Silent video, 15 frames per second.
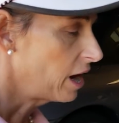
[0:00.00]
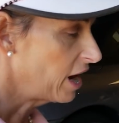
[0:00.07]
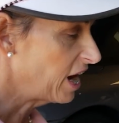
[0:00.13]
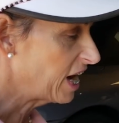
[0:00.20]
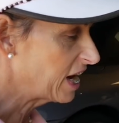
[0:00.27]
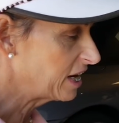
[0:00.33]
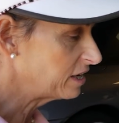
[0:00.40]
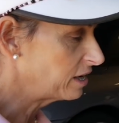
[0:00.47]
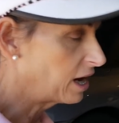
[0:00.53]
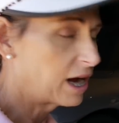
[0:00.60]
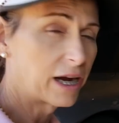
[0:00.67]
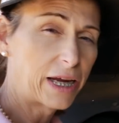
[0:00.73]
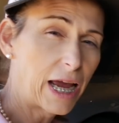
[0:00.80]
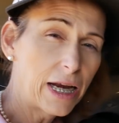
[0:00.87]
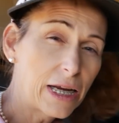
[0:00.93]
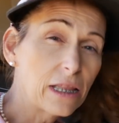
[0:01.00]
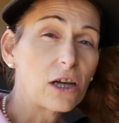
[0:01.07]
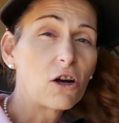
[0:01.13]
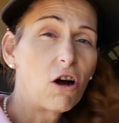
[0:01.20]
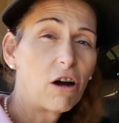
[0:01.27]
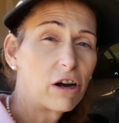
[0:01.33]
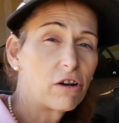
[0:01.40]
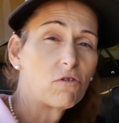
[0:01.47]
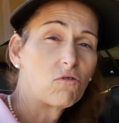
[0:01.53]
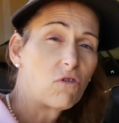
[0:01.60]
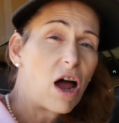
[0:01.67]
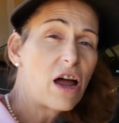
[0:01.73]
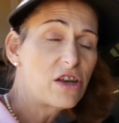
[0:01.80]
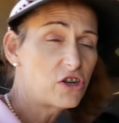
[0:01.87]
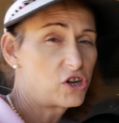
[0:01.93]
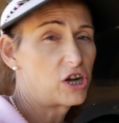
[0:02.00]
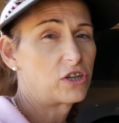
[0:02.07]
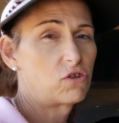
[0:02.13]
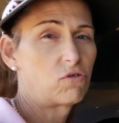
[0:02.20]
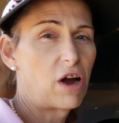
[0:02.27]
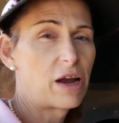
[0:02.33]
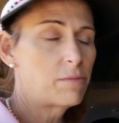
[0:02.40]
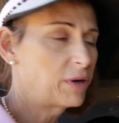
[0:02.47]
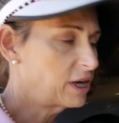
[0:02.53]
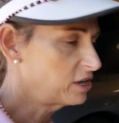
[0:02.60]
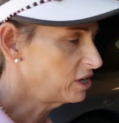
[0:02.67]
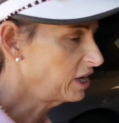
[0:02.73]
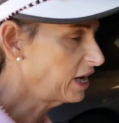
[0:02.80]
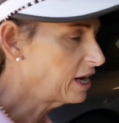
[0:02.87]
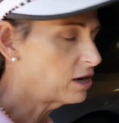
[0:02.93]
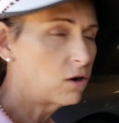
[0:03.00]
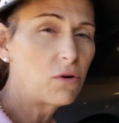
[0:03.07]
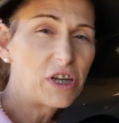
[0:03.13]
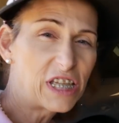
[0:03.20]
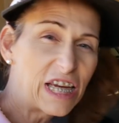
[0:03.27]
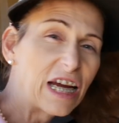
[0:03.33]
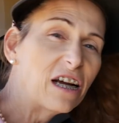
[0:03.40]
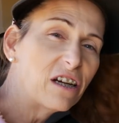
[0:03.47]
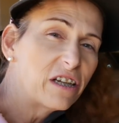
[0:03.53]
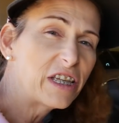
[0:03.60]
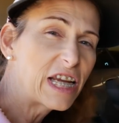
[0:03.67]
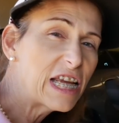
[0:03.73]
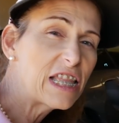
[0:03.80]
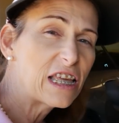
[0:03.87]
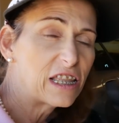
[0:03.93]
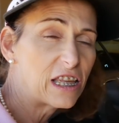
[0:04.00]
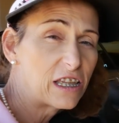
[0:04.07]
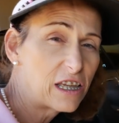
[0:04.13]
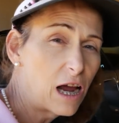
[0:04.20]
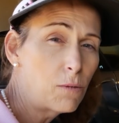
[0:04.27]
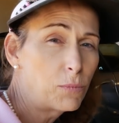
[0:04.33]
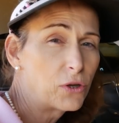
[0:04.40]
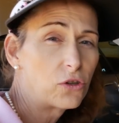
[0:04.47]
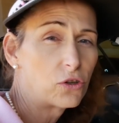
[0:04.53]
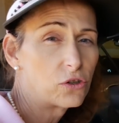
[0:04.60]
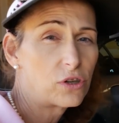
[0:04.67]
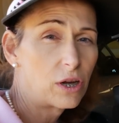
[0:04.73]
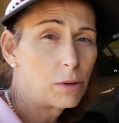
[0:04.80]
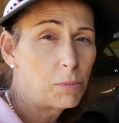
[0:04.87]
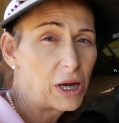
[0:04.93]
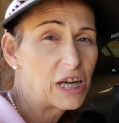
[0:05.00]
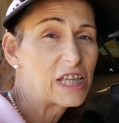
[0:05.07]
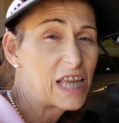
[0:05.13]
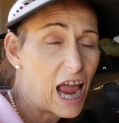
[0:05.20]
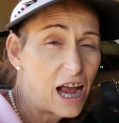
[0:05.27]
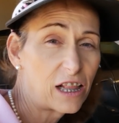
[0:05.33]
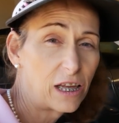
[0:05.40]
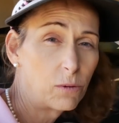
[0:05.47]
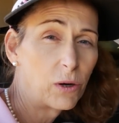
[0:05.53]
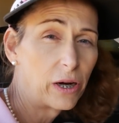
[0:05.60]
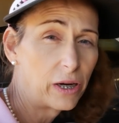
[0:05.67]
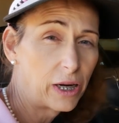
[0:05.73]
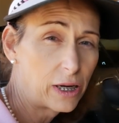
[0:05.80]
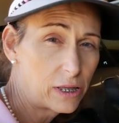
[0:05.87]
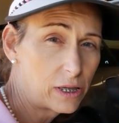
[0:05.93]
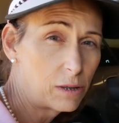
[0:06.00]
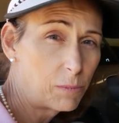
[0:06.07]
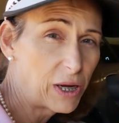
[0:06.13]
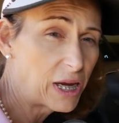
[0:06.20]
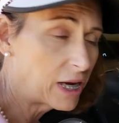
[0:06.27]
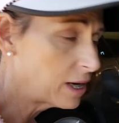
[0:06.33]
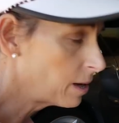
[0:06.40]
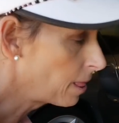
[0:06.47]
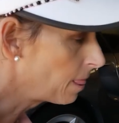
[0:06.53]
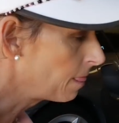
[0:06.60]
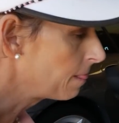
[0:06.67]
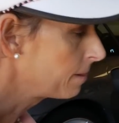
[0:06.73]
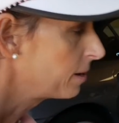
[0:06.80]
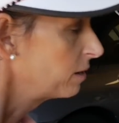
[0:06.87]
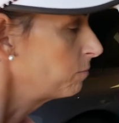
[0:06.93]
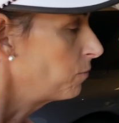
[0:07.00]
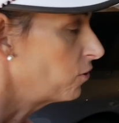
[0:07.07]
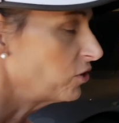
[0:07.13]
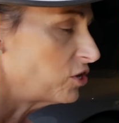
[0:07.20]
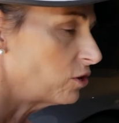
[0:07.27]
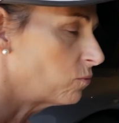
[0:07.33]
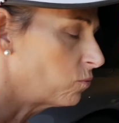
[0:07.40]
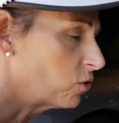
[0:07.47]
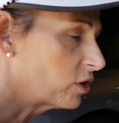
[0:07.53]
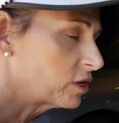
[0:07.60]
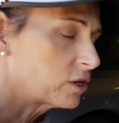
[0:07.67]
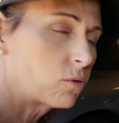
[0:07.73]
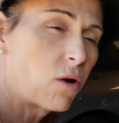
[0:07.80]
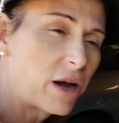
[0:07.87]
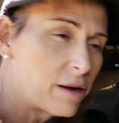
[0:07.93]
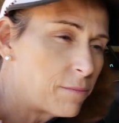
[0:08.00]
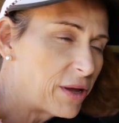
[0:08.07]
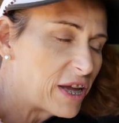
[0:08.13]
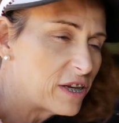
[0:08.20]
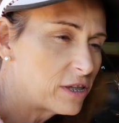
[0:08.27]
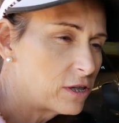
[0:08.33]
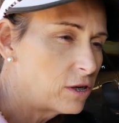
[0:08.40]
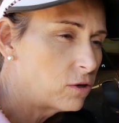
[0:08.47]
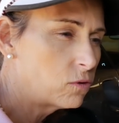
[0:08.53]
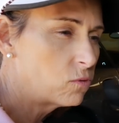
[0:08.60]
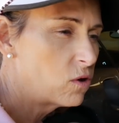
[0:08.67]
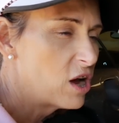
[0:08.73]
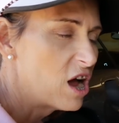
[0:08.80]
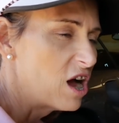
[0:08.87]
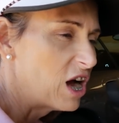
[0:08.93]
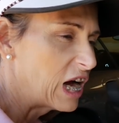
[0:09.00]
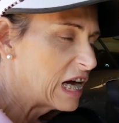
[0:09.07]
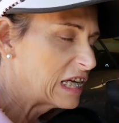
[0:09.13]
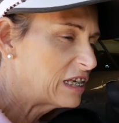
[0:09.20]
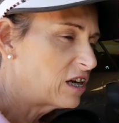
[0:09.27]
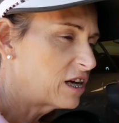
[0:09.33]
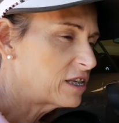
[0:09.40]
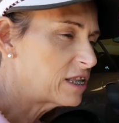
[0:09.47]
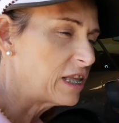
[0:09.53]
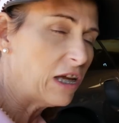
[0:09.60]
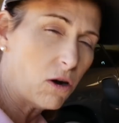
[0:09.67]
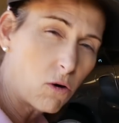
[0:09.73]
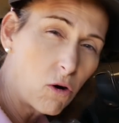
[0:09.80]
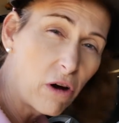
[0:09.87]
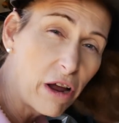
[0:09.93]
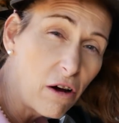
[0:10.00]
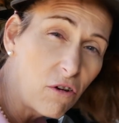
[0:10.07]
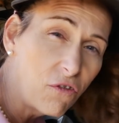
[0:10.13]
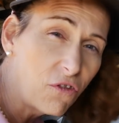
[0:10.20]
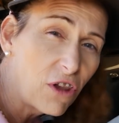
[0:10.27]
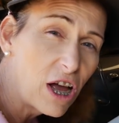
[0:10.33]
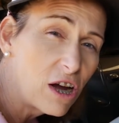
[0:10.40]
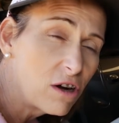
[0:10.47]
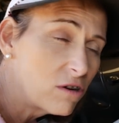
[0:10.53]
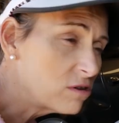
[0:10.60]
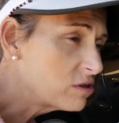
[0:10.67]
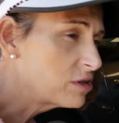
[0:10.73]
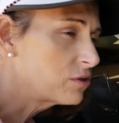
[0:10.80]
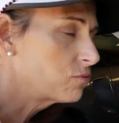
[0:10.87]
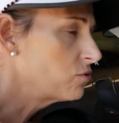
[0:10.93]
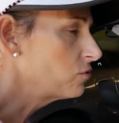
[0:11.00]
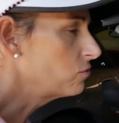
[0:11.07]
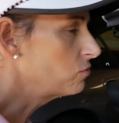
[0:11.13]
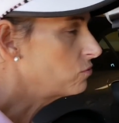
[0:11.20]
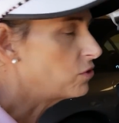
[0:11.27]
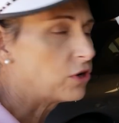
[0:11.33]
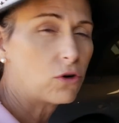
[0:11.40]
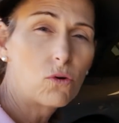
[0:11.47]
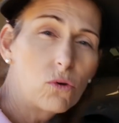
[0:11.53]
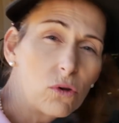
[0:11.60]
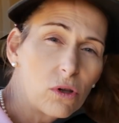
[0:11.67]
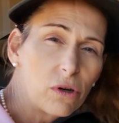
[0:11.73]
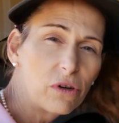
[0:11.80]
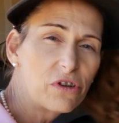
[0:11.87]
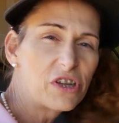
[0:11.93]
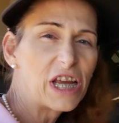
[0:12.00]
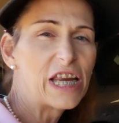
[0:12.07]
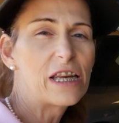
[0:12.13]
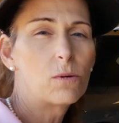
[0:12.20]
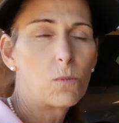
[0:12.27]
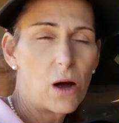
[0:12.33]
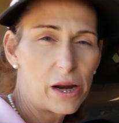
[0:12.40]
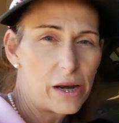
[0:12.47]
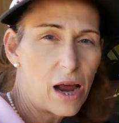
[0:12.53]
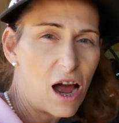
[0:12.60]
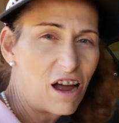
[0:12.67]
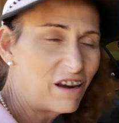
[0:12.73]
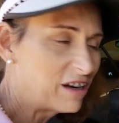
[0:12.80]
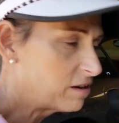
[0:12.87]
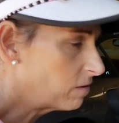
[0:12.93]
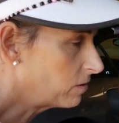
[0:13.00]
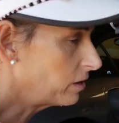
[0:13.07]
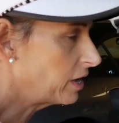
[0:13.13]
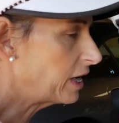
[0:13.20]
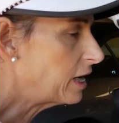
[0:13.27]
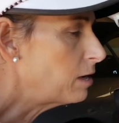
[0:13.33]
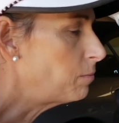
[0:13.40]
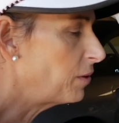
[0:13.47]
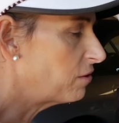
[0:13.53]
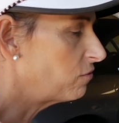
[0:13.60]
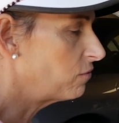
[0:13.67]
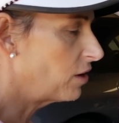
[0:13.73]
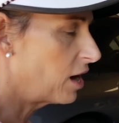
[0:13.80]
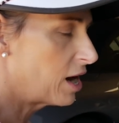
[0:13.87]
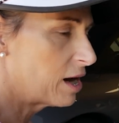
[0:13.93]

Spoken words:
and getting the car to run just right, because you can't always guarantee that the temperature is going to be exactly where it needs to be. Porsche worked quite a bit to adjust the oil flows through the coolers and whatnot in order to keep it,